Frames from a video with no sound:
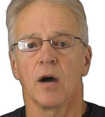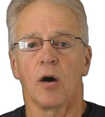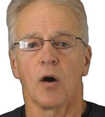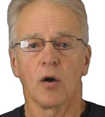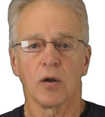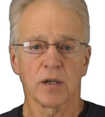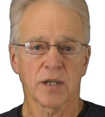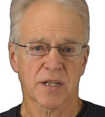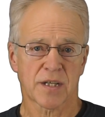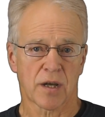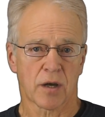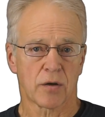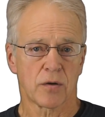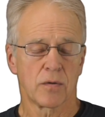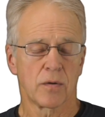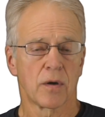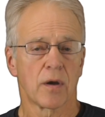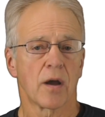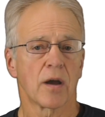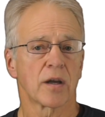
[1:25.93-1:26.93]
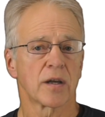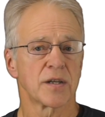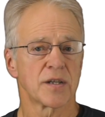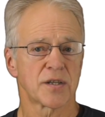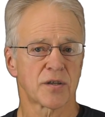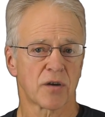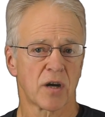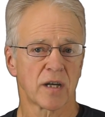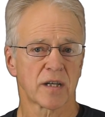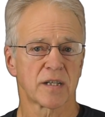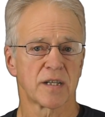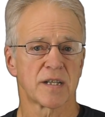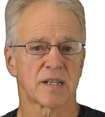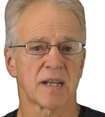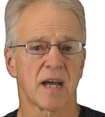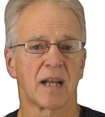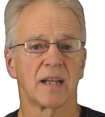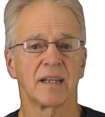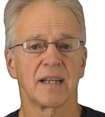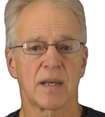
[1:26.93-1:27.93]
Also, constructors
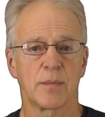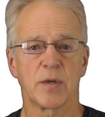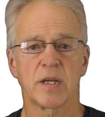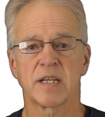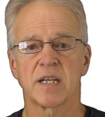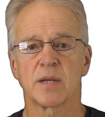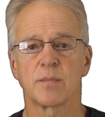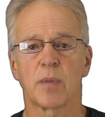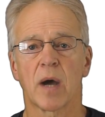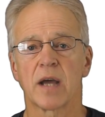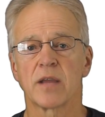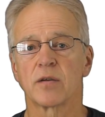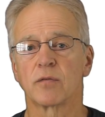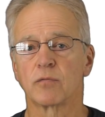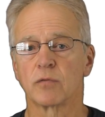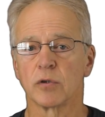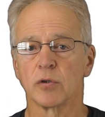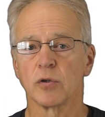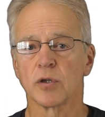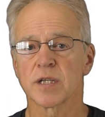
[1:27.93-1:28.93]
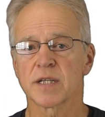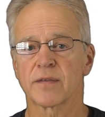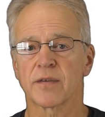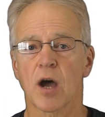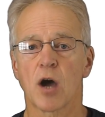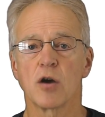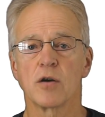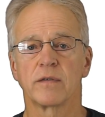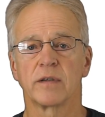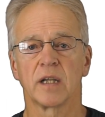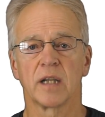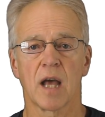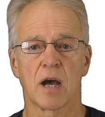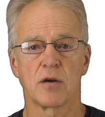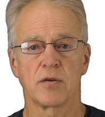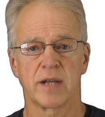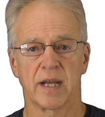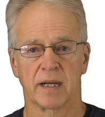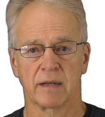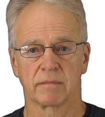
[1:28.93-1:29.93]
are limited by the rules of
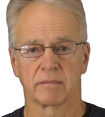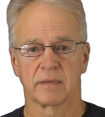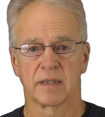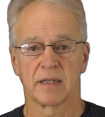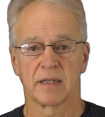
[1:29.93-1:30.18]
overloading.